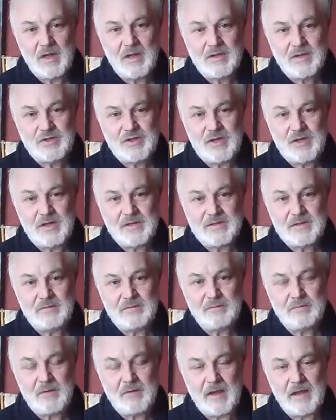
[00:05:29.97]
She is, in
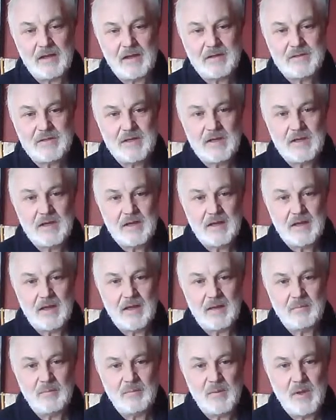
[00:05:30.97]
fact,
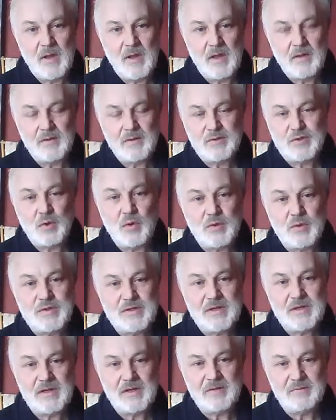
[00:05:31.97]
the
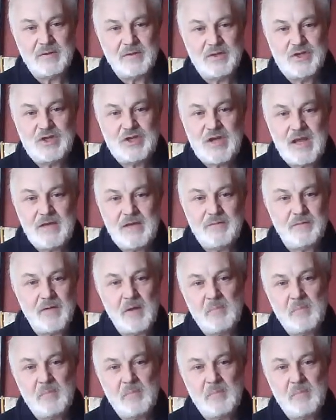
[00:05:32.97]
daughter of the chief